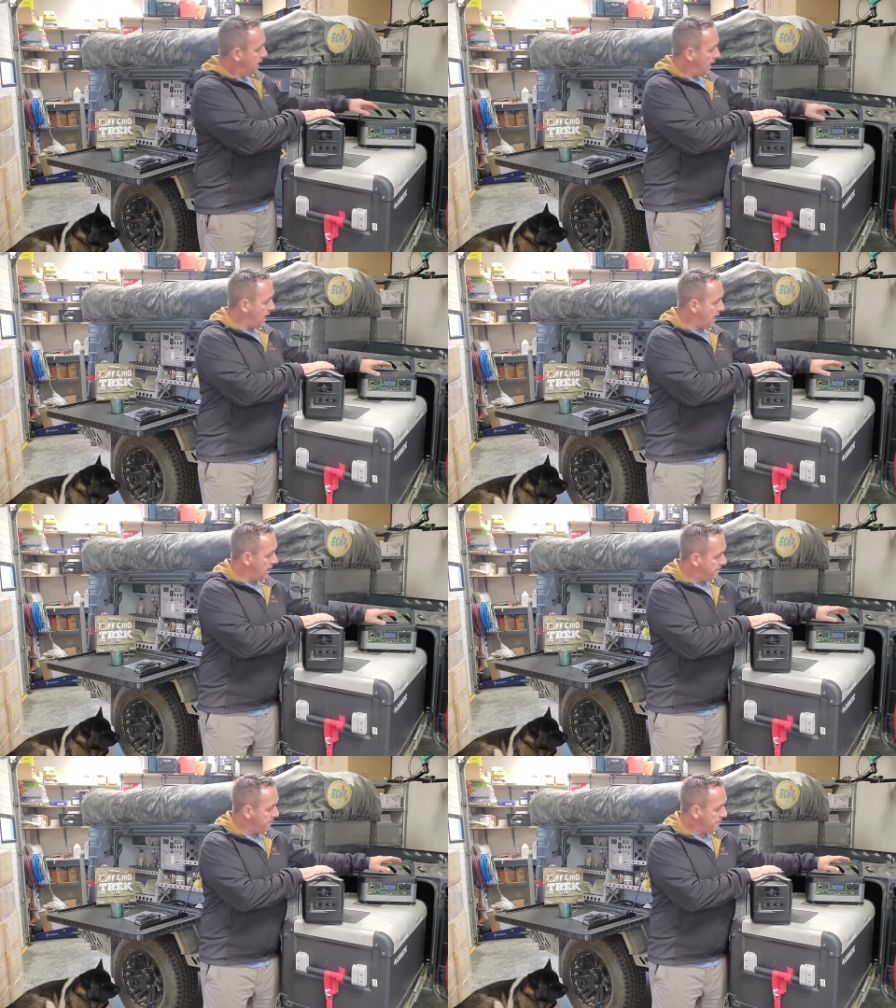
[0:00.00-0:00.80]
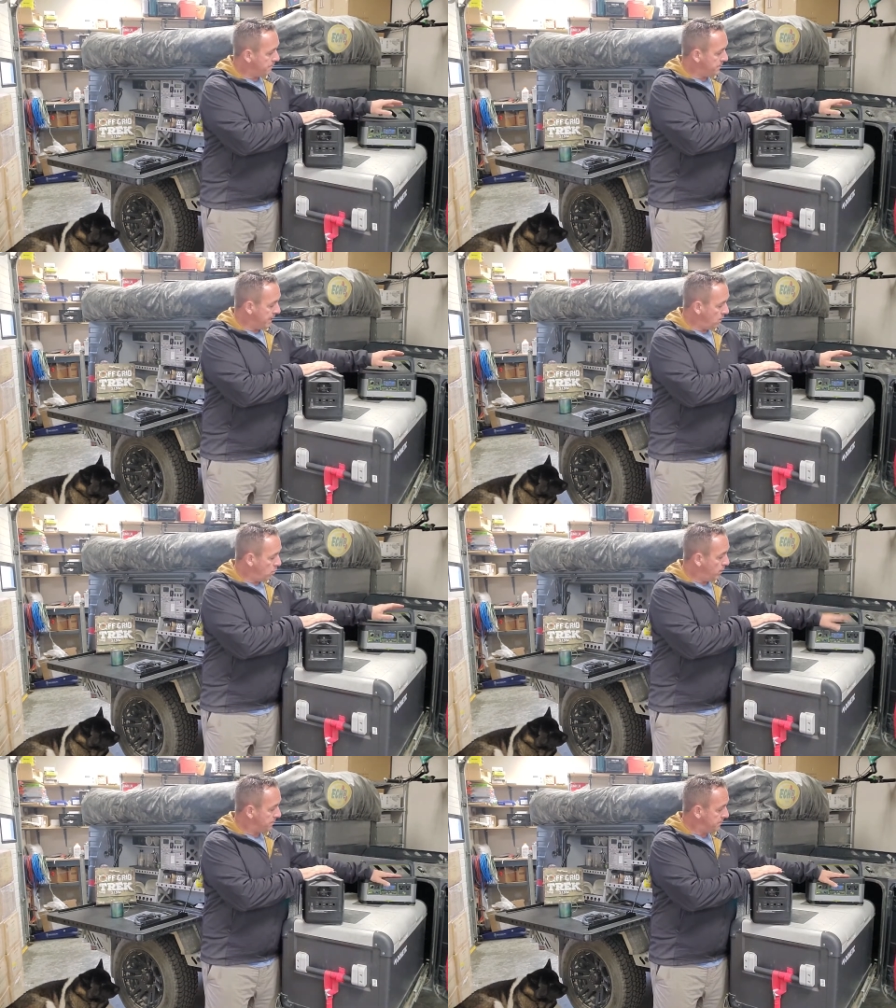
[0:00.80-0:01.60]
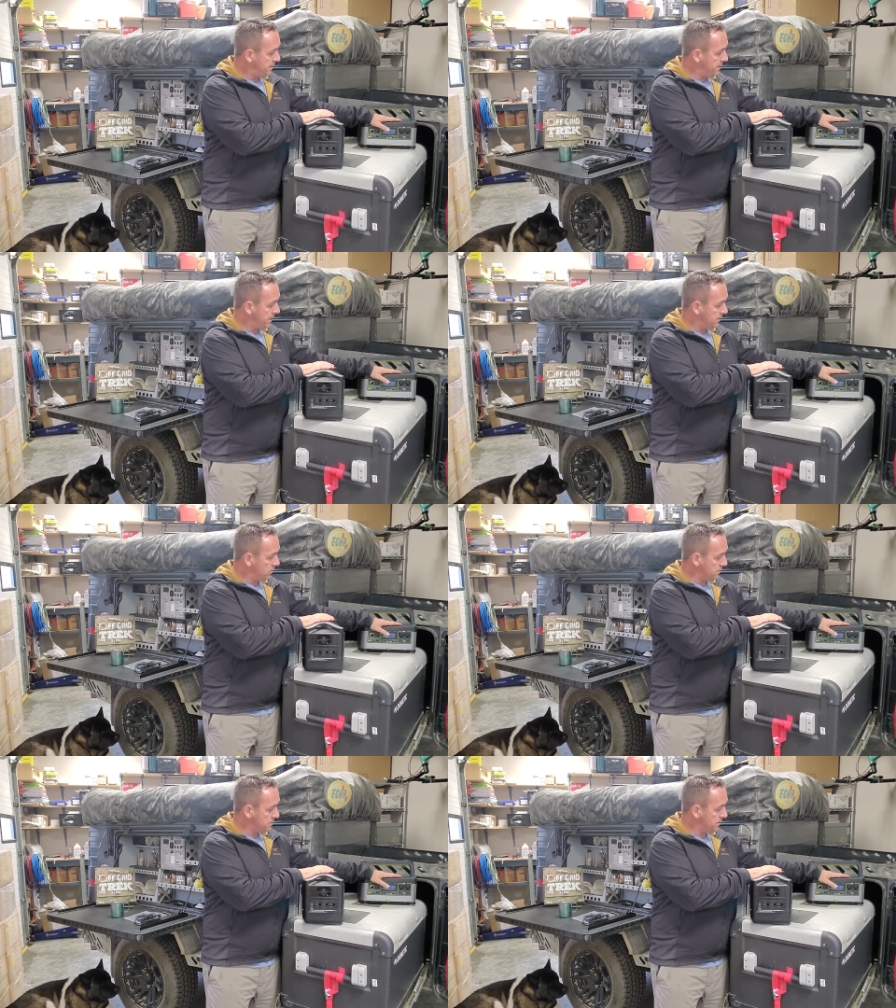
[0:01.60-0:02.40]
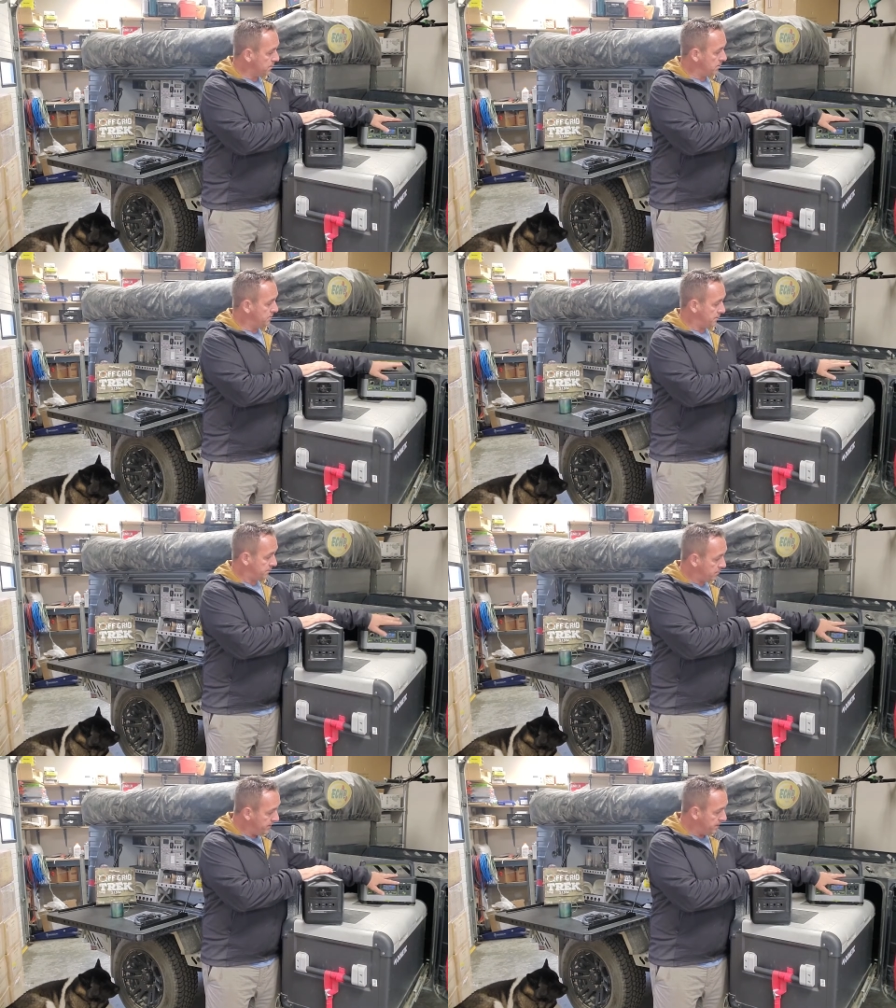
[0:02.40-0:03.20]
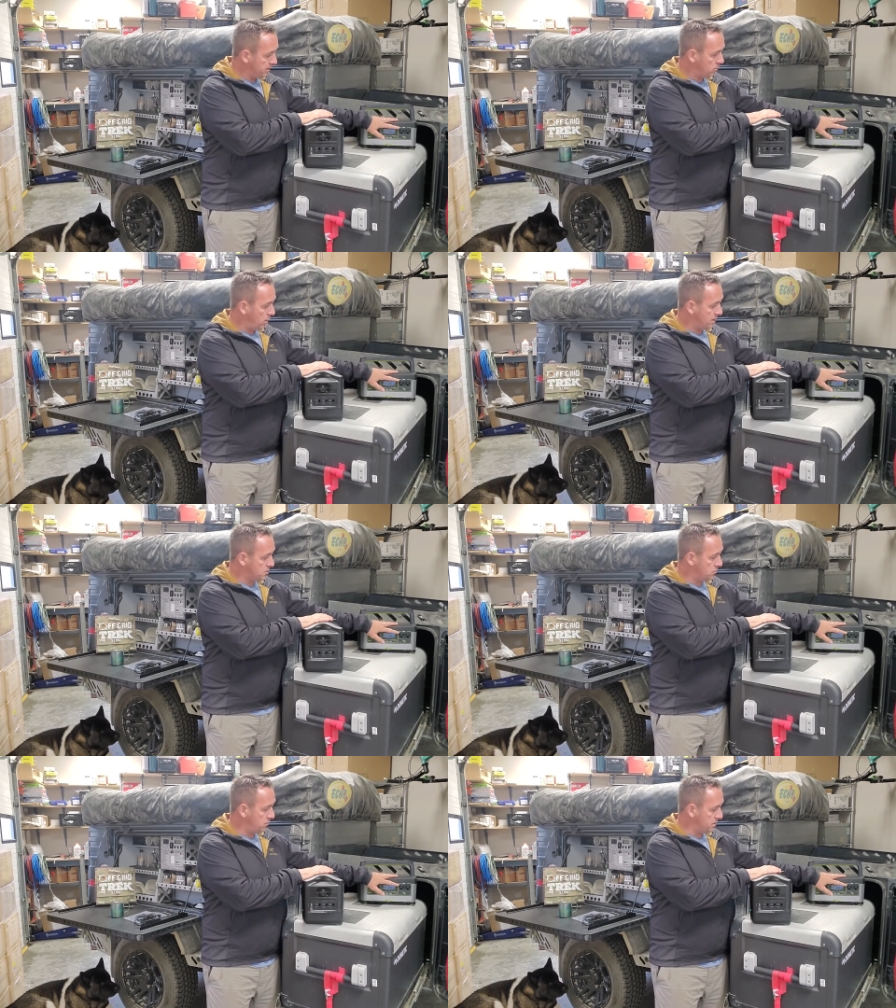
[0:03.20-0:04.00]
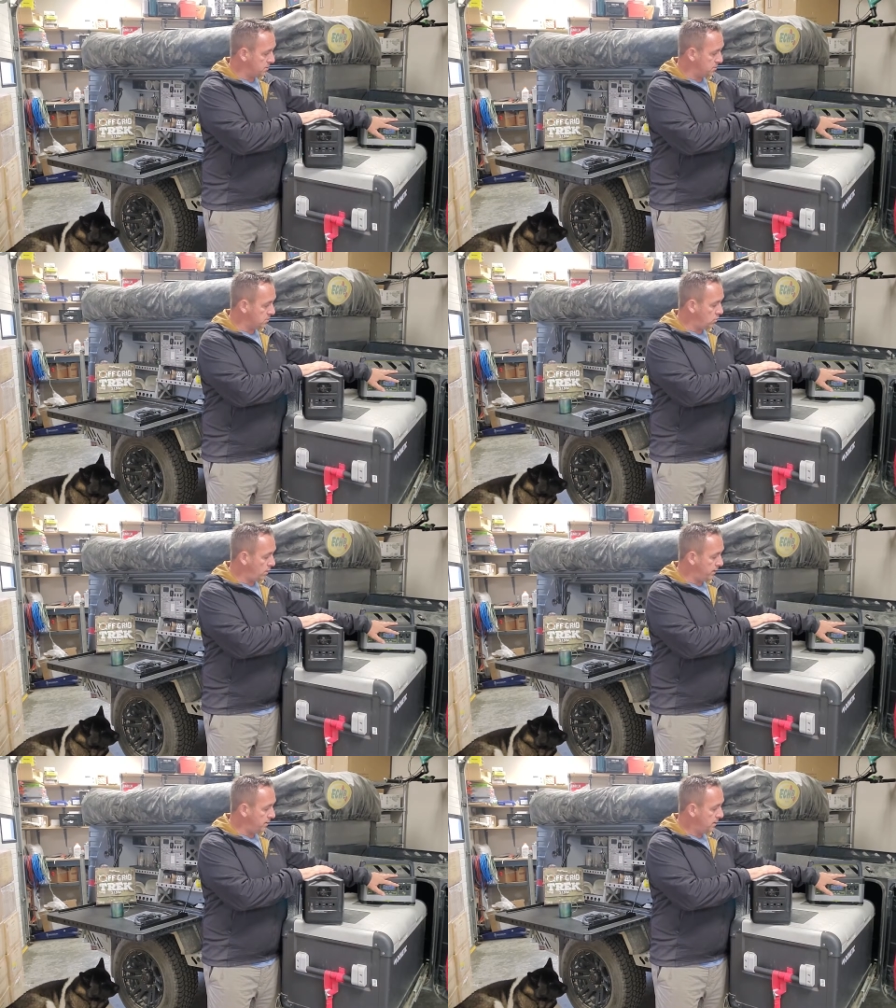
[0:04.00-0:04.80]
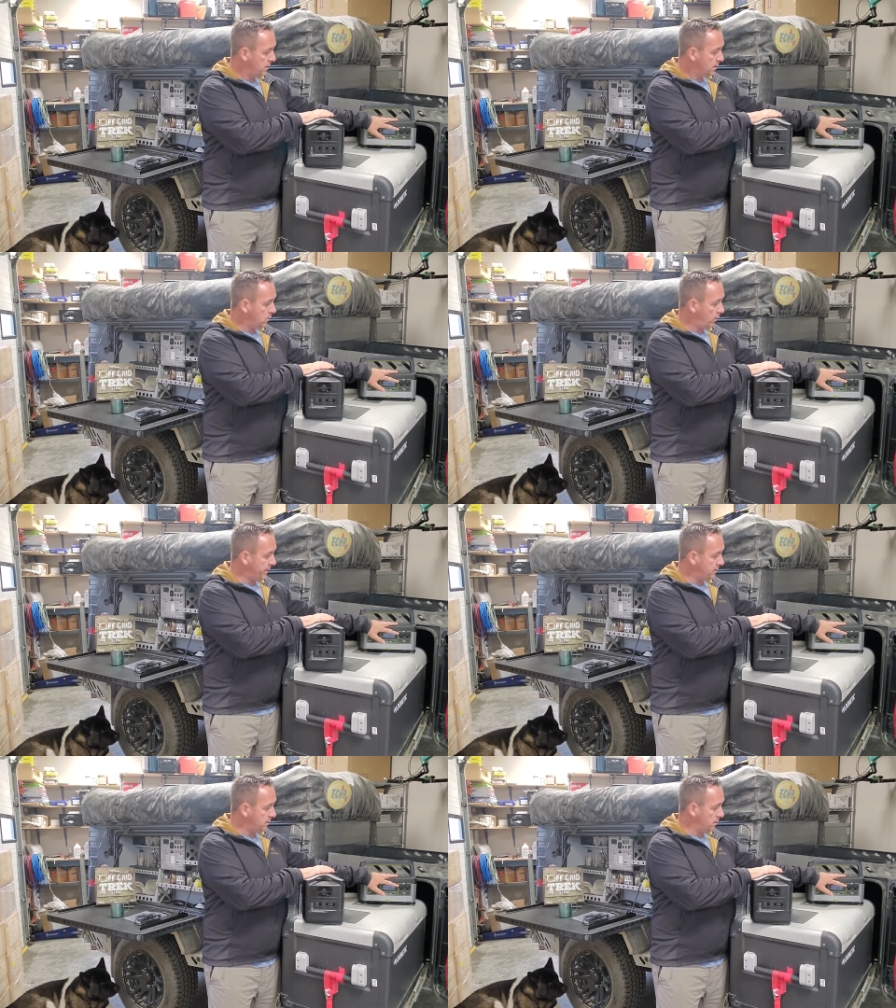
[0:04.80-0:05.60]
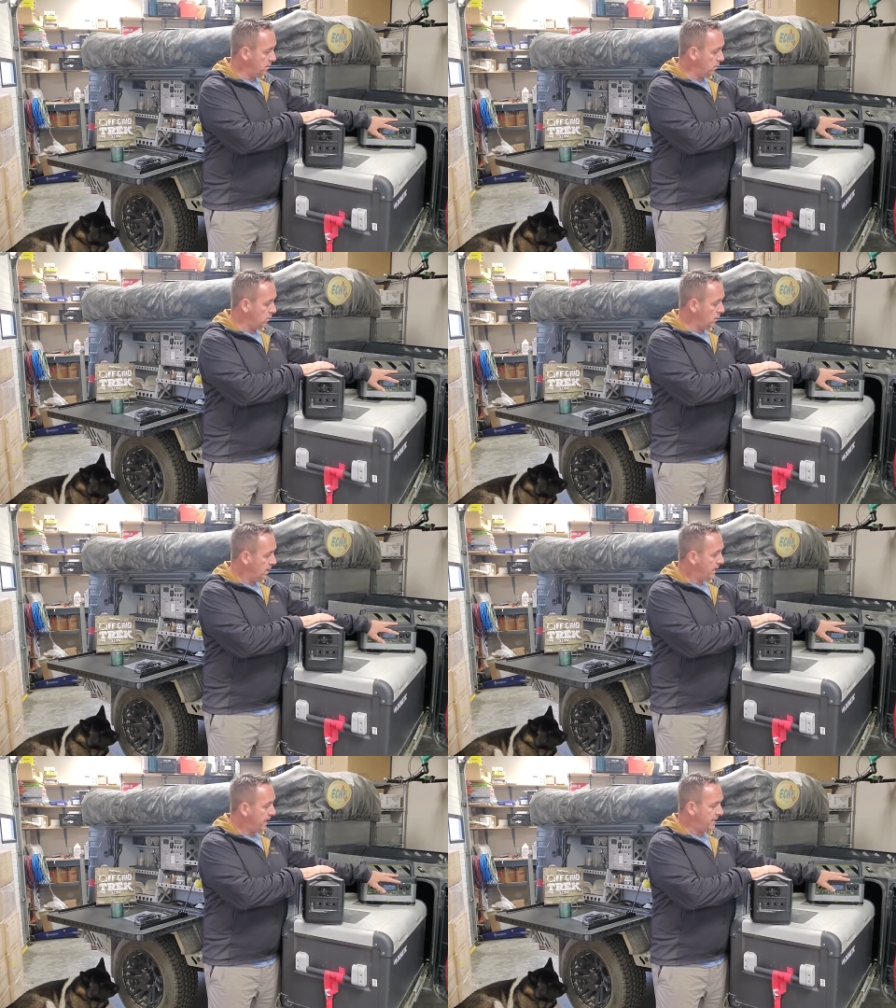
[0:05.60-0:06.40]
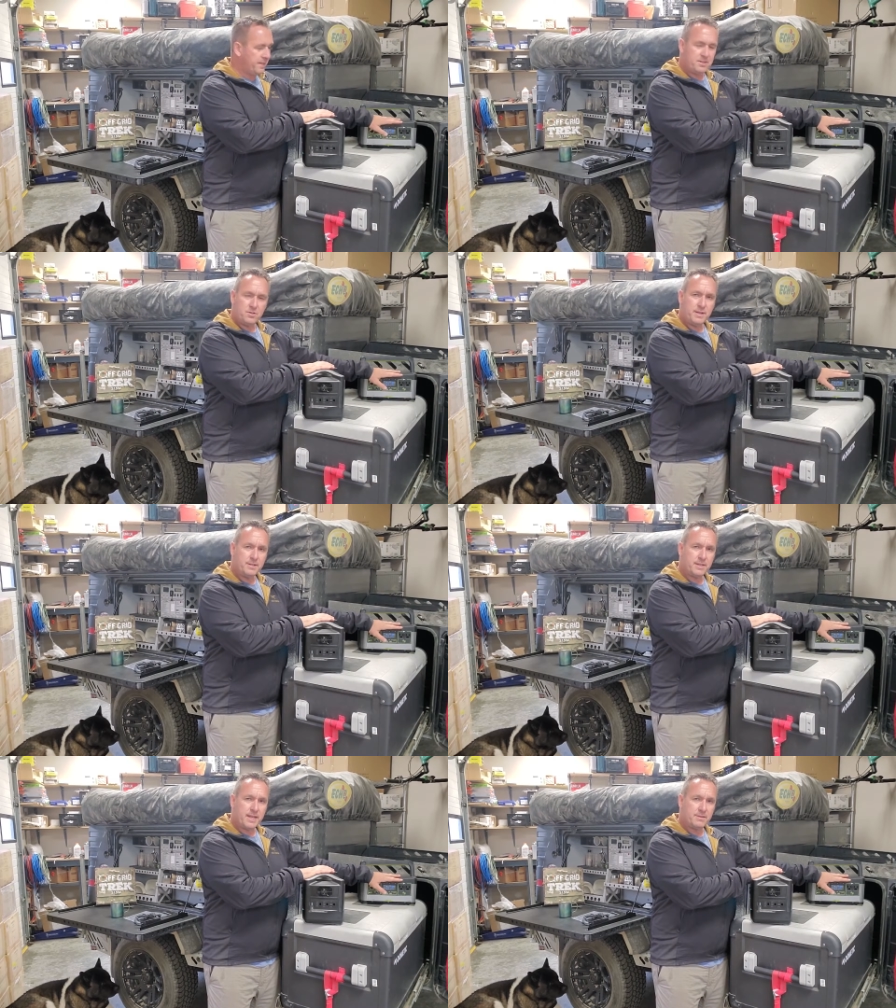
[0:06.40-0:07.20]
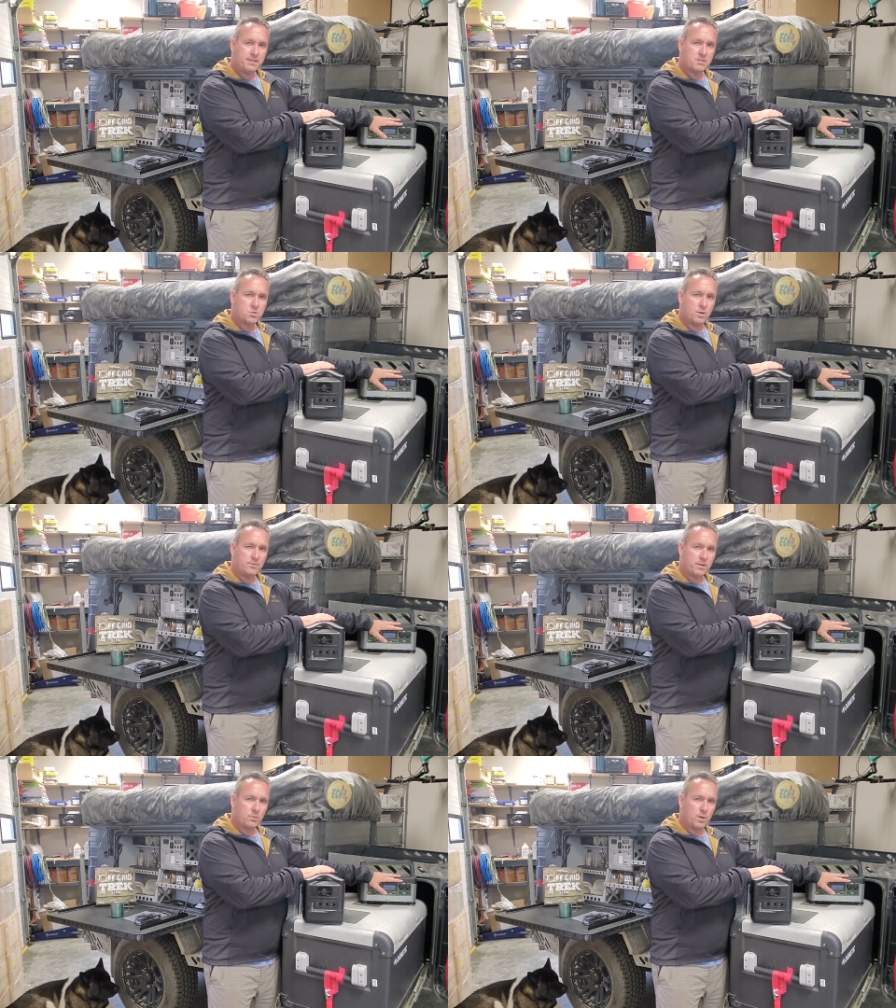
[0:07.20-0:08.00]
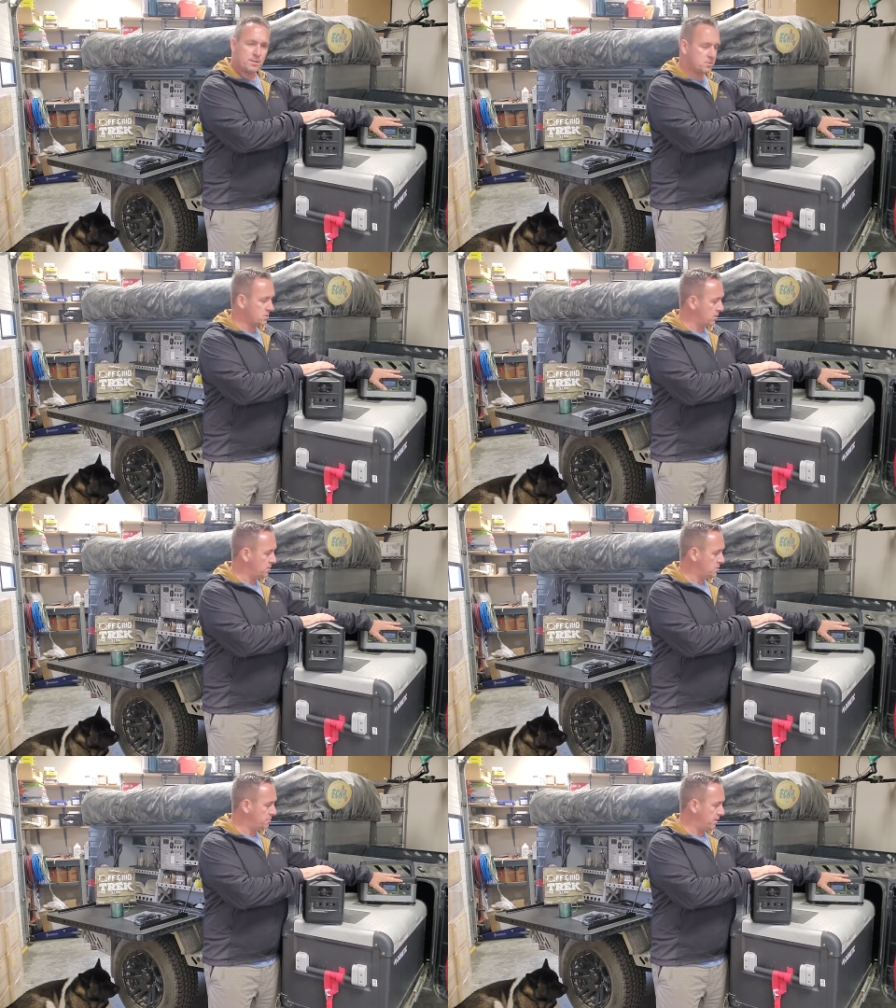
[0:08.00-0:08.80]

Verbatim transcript: Um, now with the uh, the Goal Zero, they're 300 watts, which is quite quite low, and they do indicate that it's 1200 watts surge.